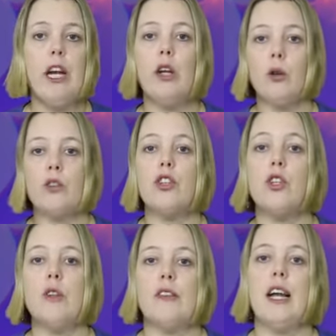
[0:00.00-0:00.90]
and you look to
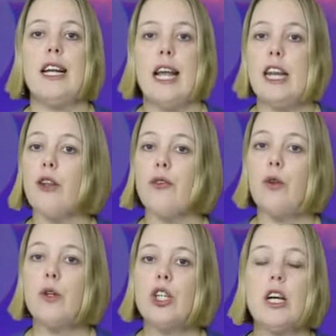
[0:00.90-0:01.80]
use it again in the
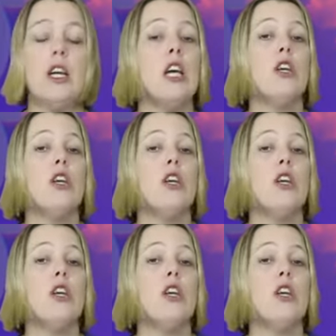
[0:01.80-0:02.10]
future,